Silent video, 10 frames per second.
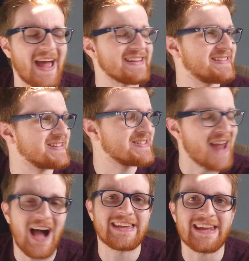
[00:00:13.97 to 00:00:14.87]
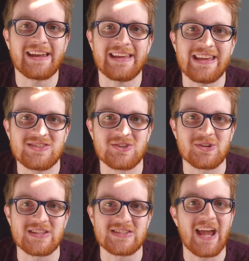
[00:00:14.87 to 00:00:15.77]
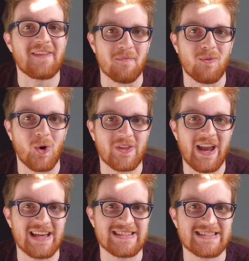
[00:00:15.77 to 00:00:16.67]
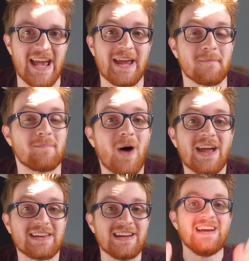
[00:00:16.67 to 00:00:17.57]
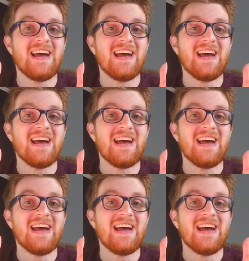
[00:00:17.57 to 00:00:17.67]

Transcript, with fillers: That does not get any easier to say the more that I say it, but